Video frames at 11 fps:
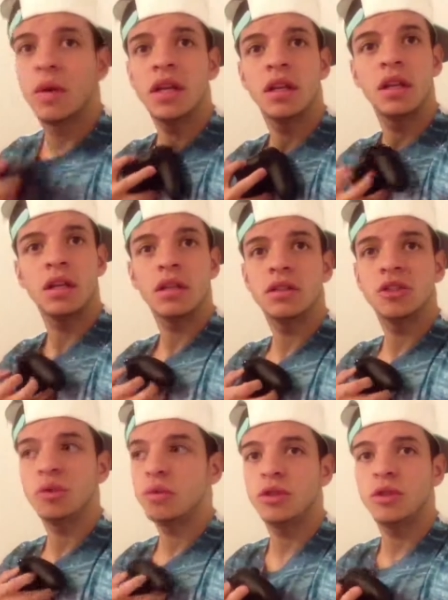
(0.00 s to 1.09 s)
What?
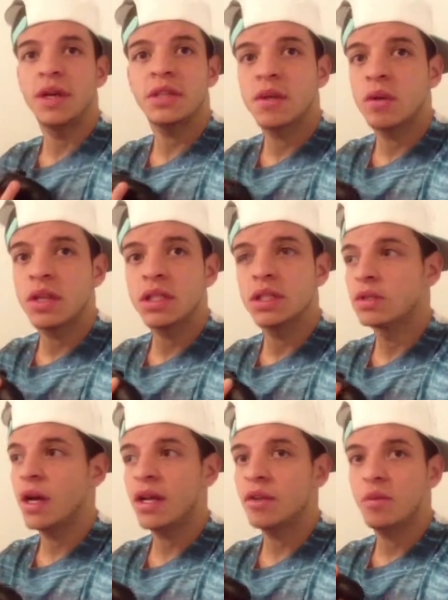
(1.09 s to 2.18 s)
You, you asked me a question.
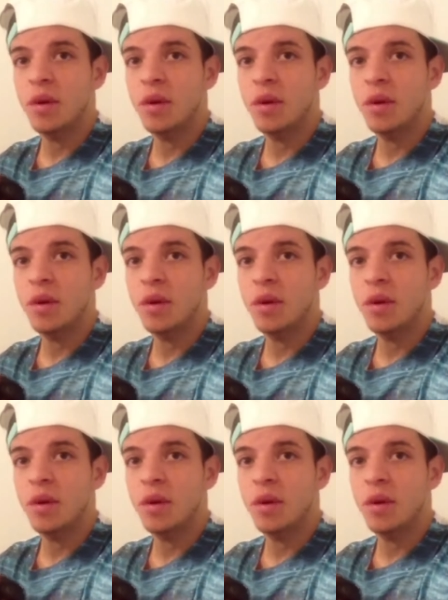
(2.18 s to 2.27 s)
How do you